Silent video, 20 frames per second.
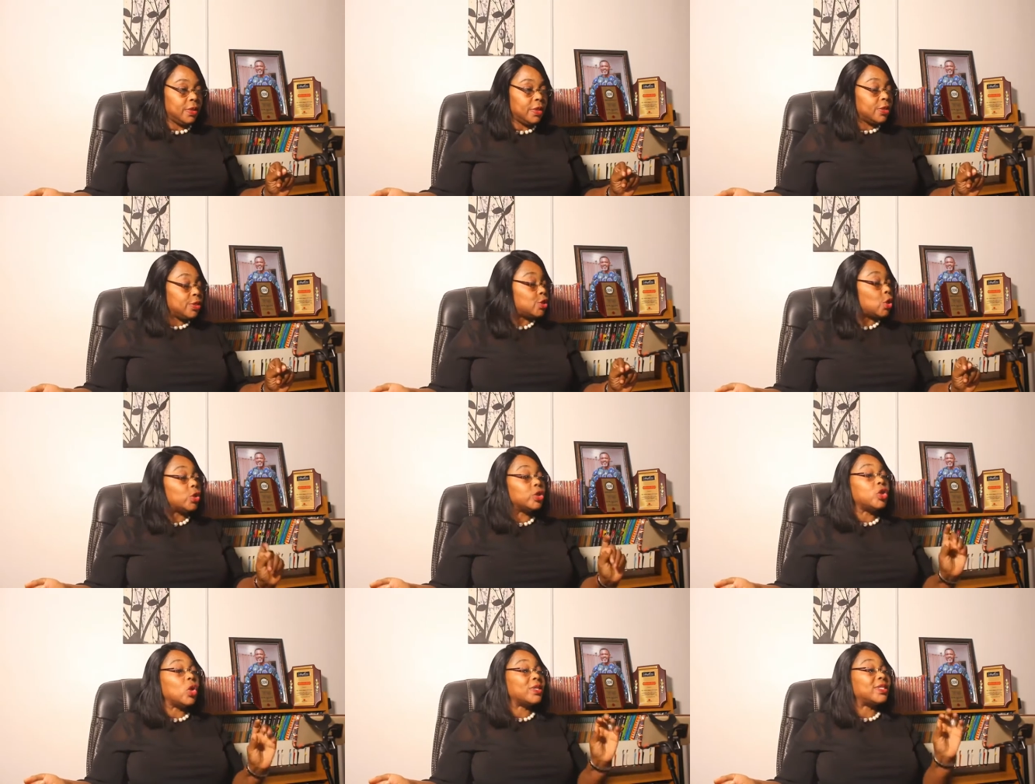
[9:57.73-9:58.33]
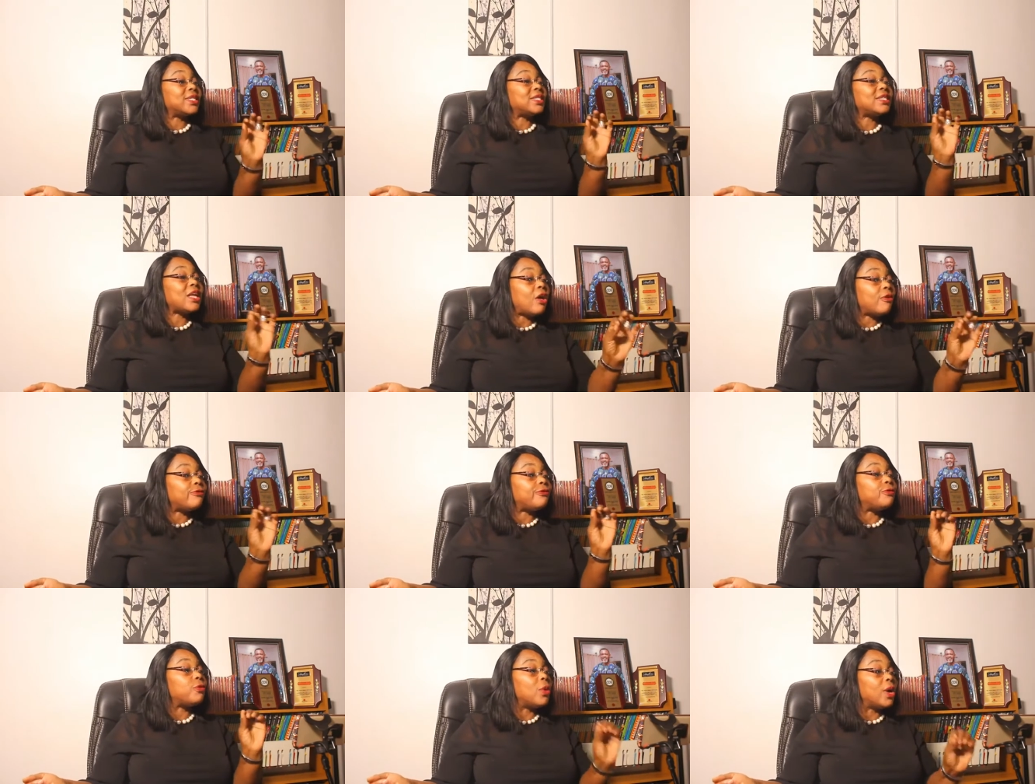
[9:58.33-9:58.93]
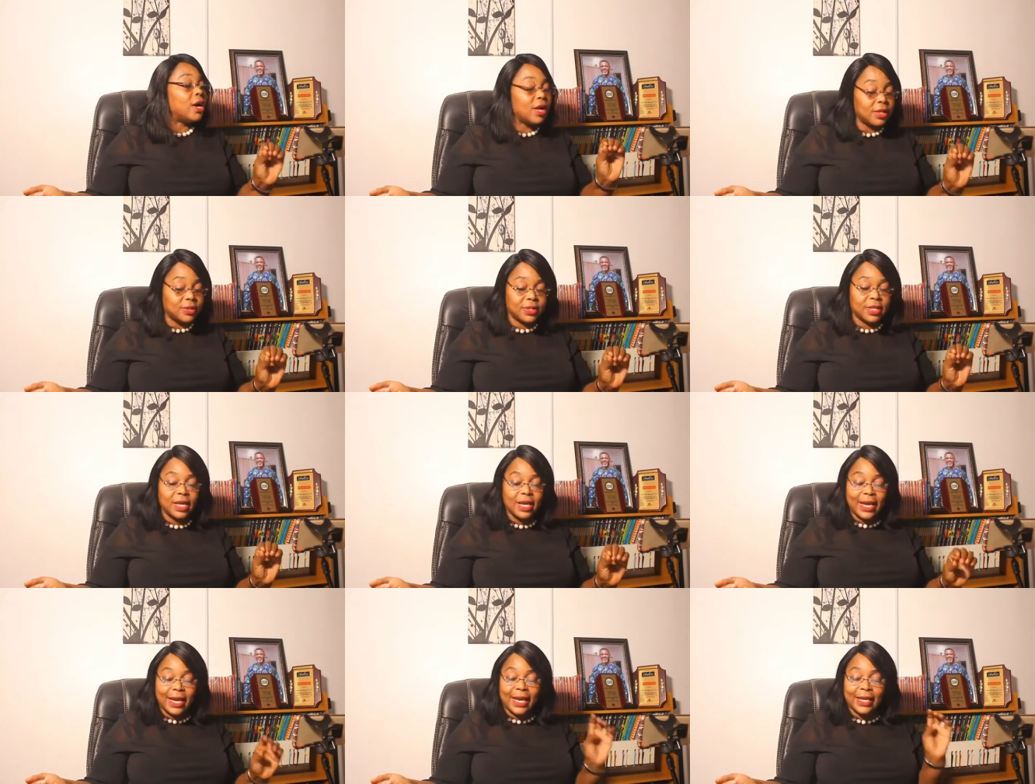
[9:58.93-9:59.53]
So your
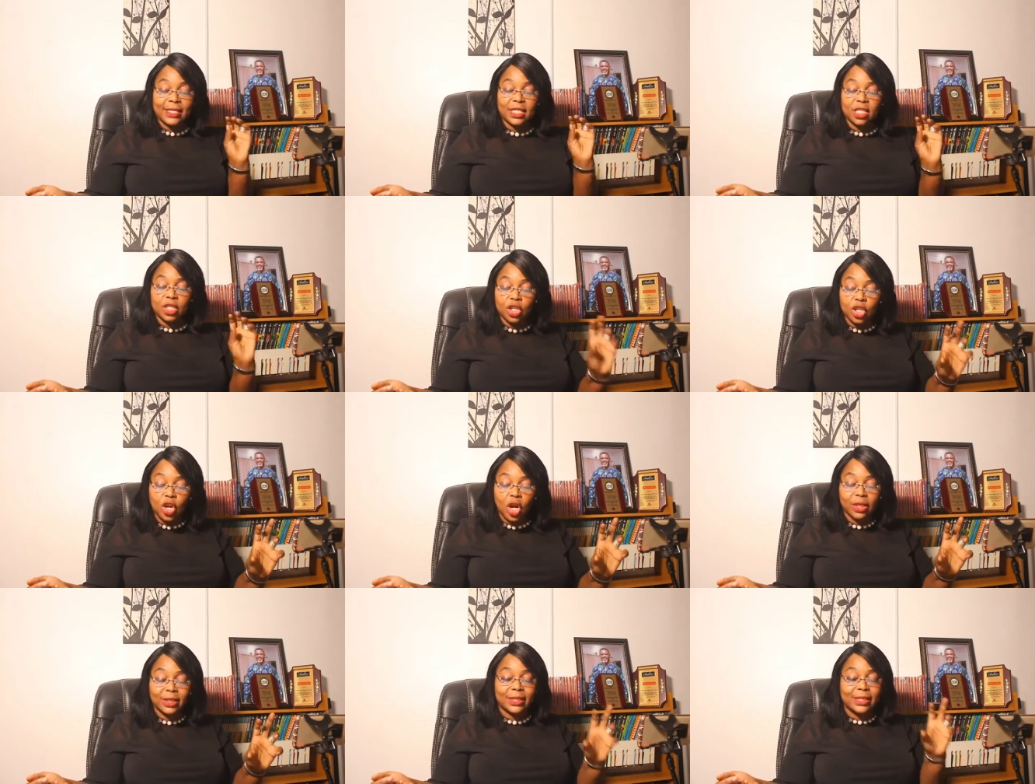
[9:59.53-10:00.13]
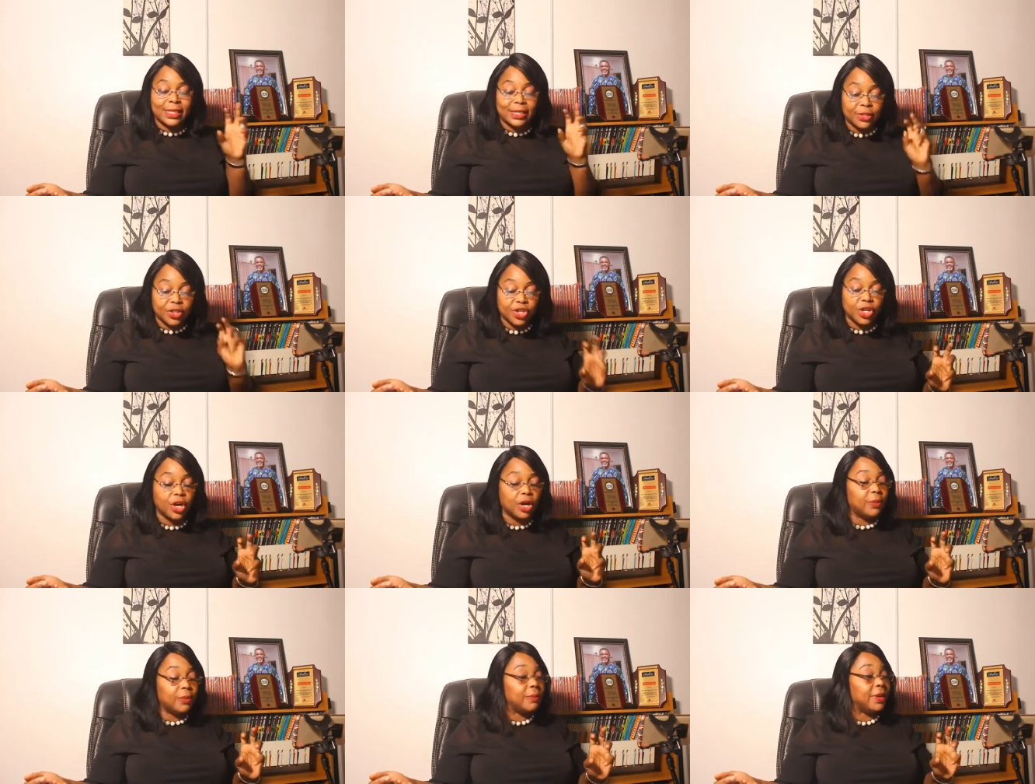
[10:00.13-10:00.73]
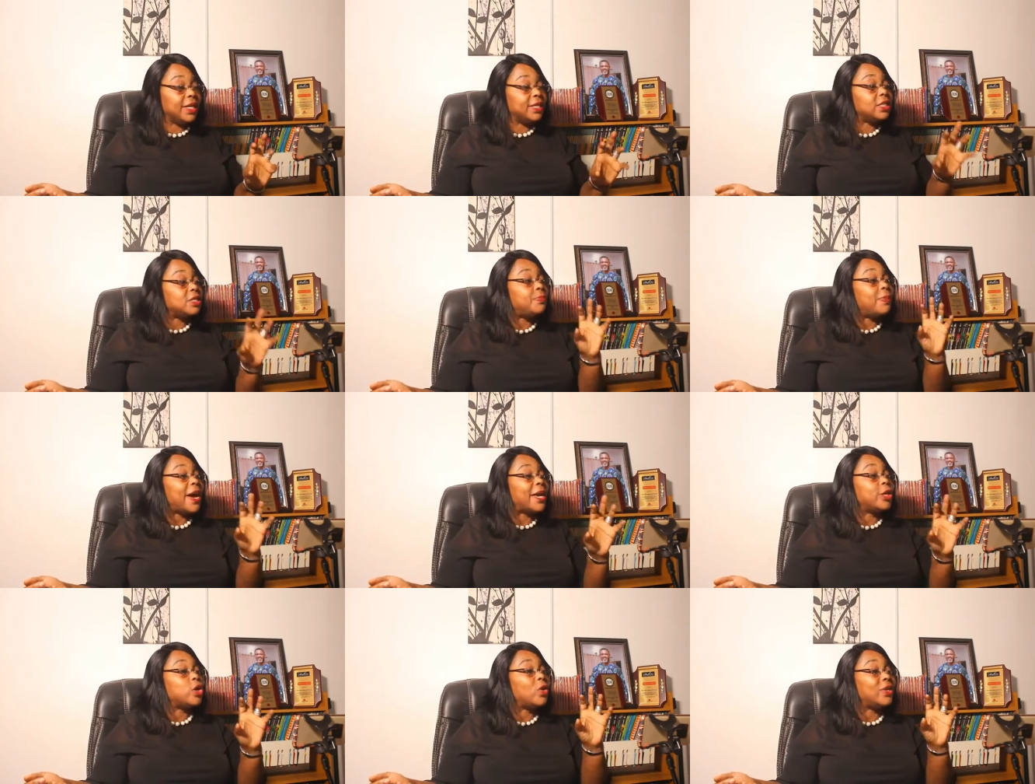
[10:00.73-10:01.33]
self-worth is not determined
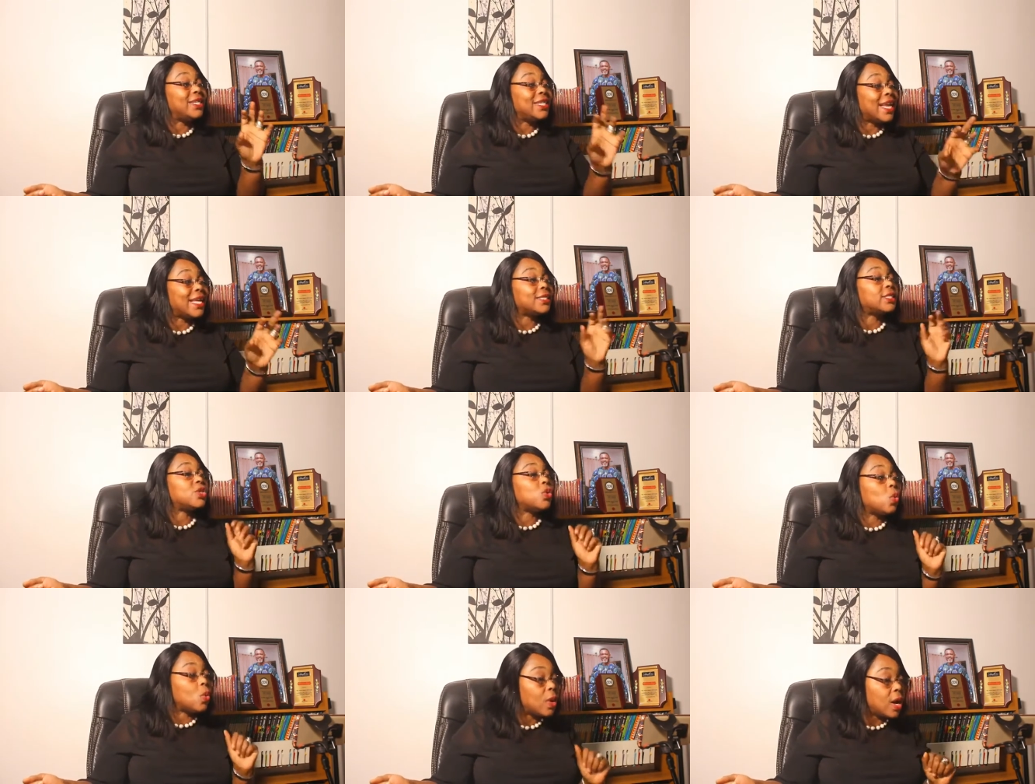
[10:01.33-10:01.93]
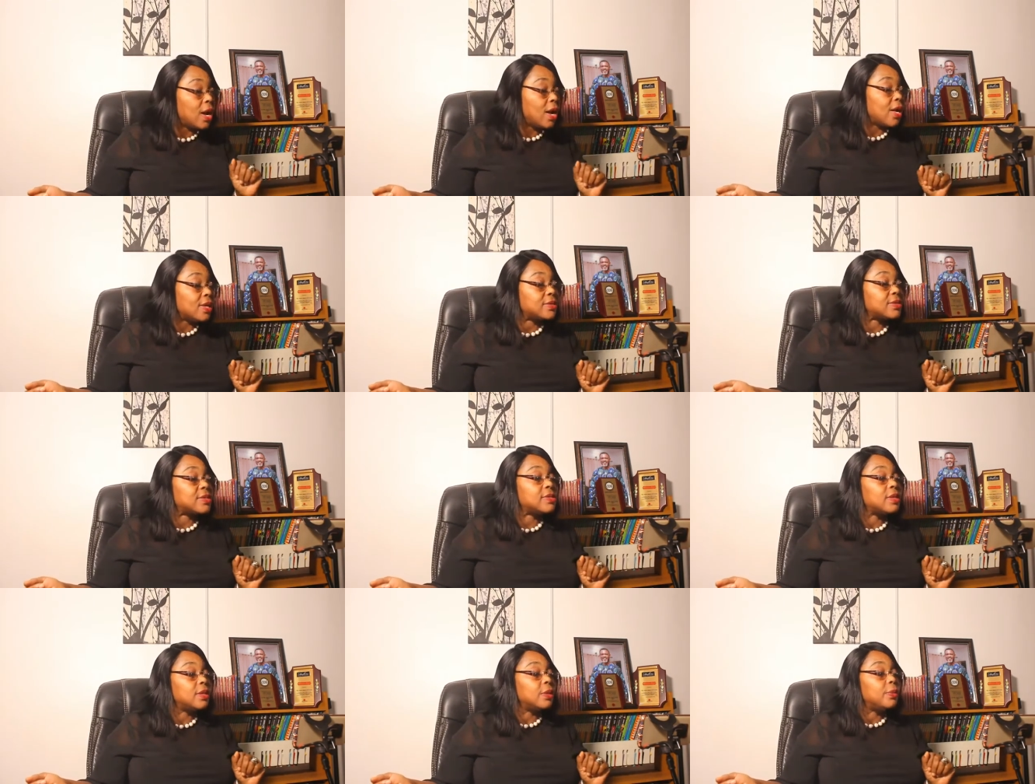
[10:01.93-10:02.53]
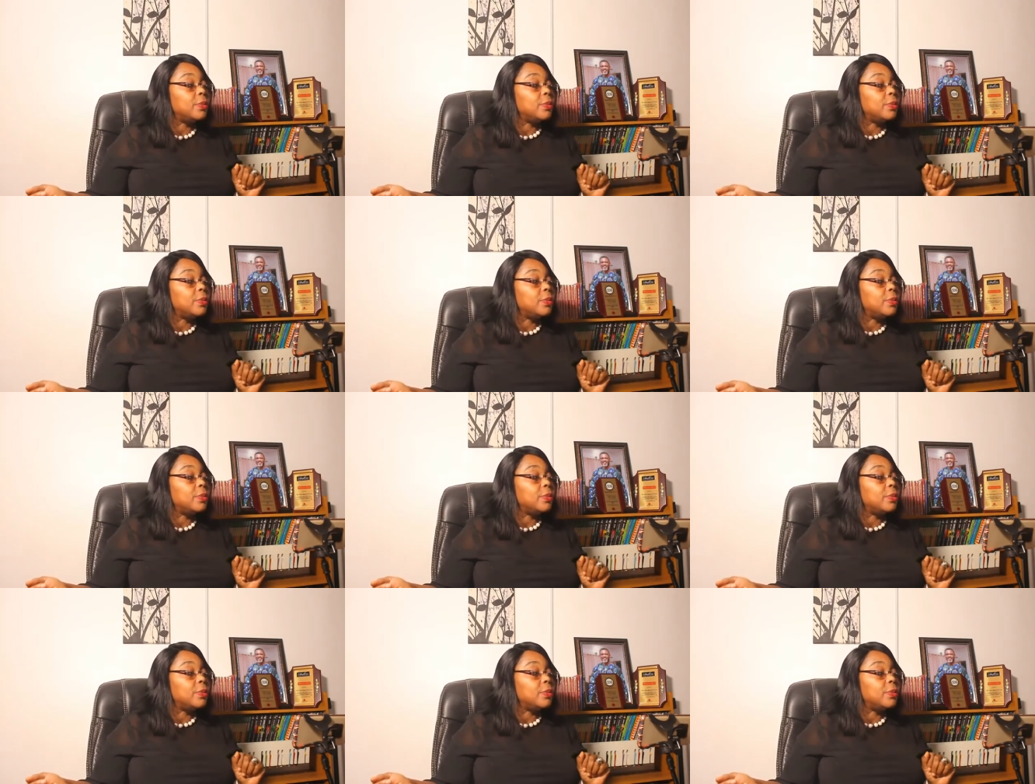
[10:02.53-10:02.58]
by your net worth.